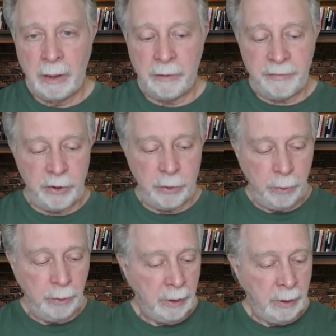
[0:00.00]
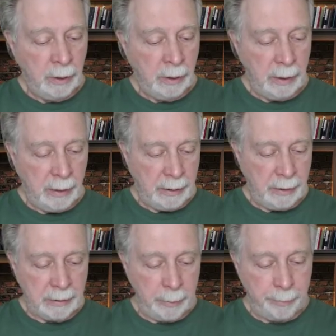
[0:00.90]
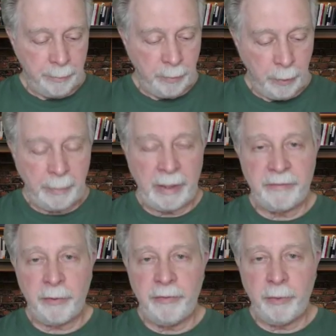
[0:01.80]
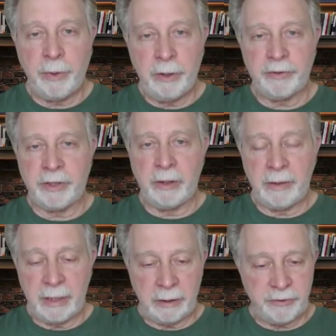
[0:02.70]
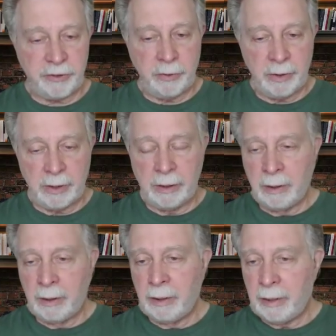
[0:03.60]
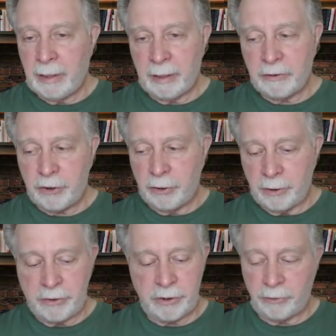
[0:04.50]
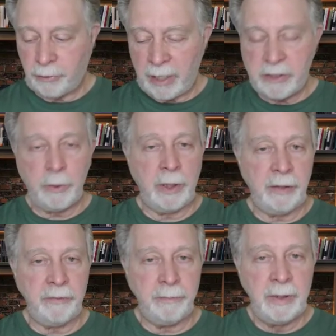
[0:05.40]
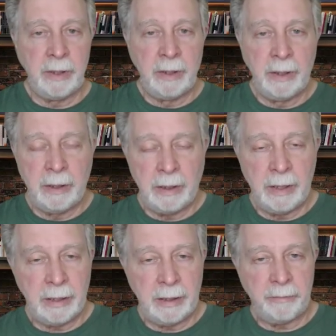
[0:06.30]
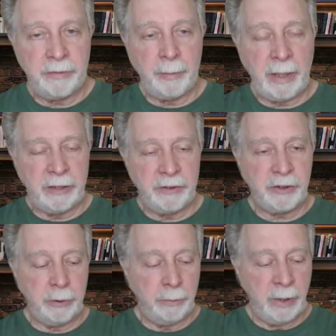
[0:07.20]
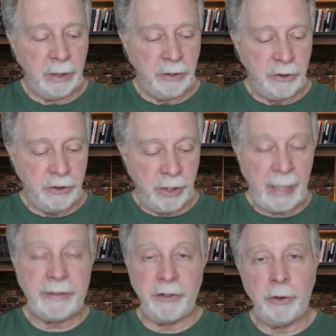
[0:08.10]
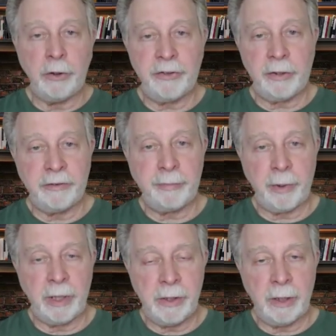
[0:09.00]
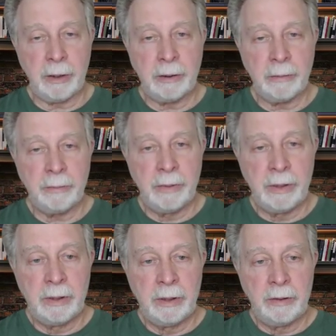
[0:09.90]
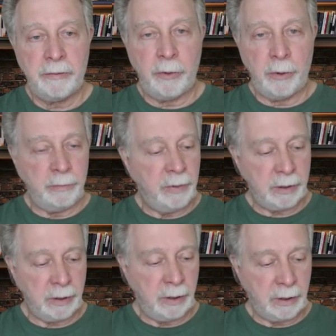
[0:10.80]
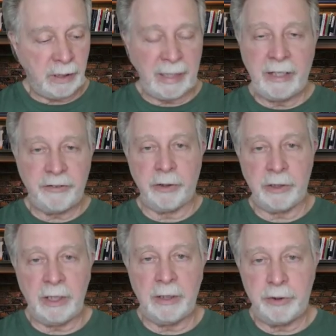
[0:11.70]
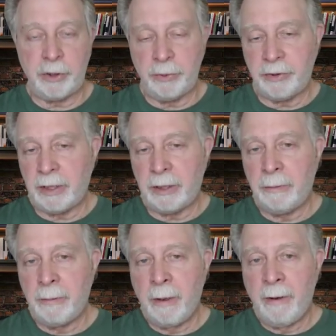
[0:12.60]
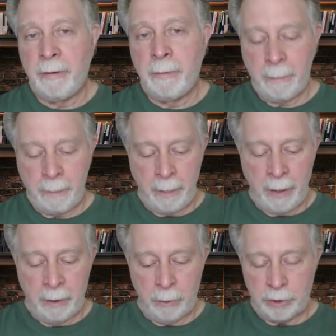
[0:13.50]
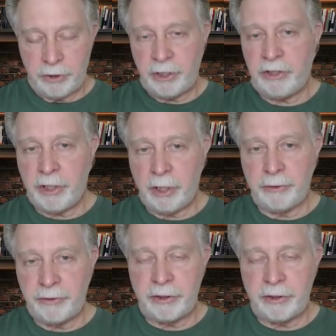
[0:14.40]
about 3-4 years ago now, a student in our church, she's graduating from high school. She had to do a service project for a class or a club she was in. Well, she chose